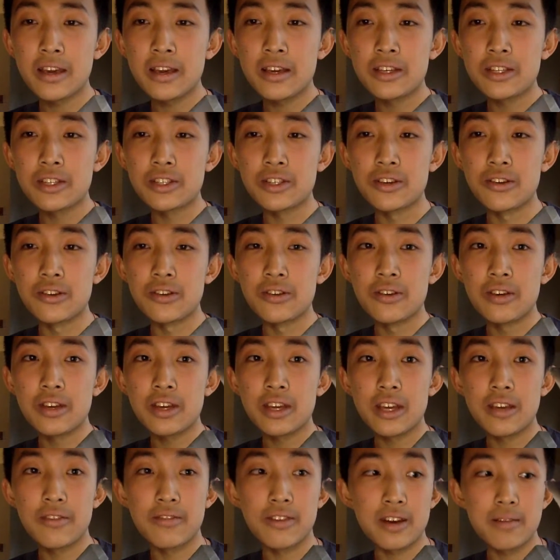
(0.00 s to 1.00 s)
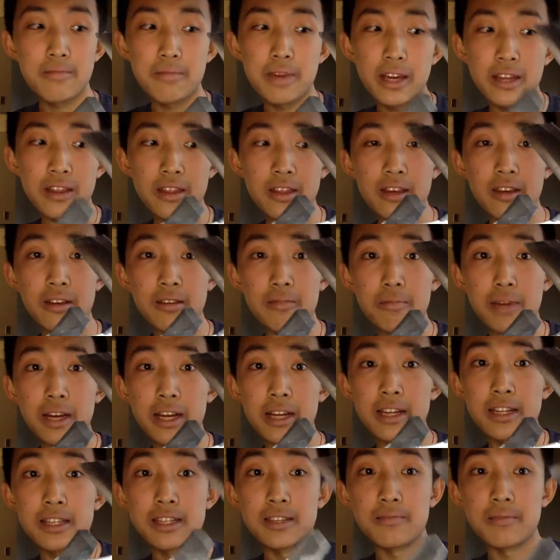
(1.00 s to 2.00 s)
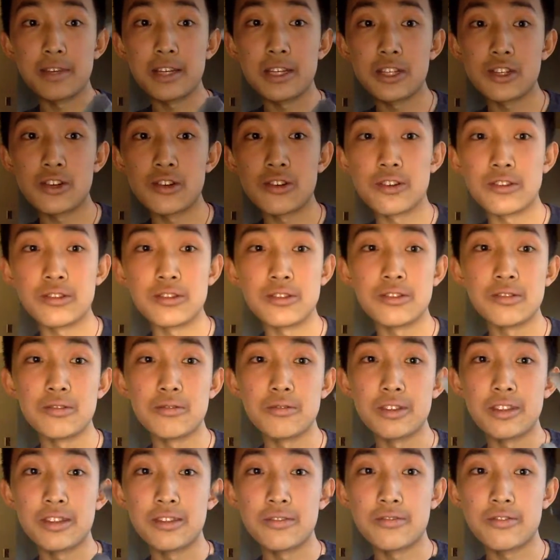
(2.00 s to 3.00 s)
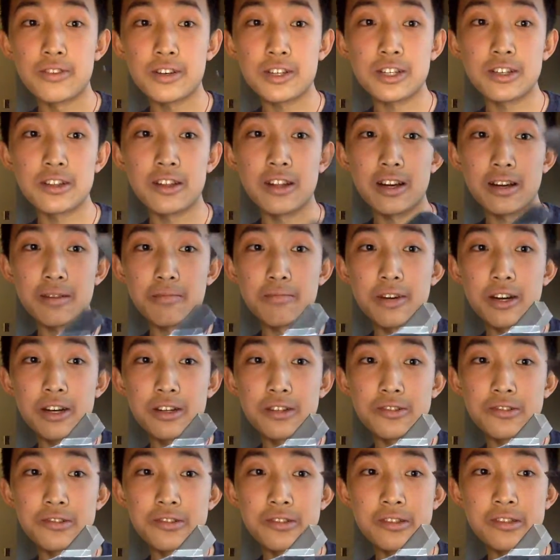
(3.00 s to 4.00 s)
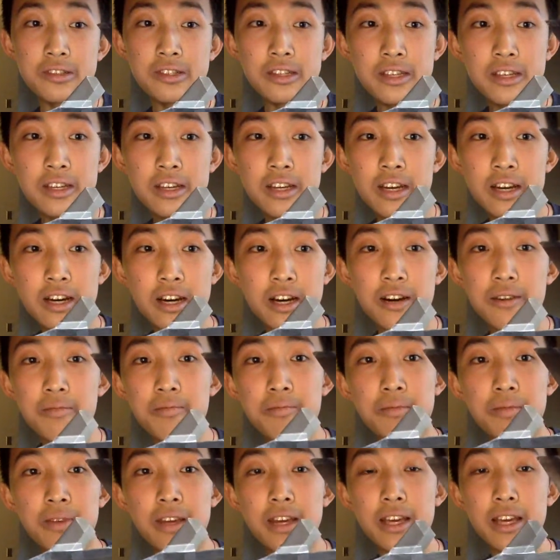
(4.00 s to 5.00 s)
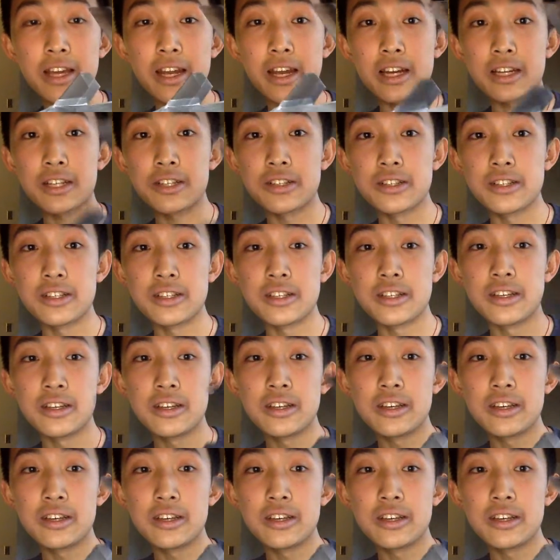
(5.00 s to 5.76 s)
So if I make the mechanism internal with the friction lock module, it can actually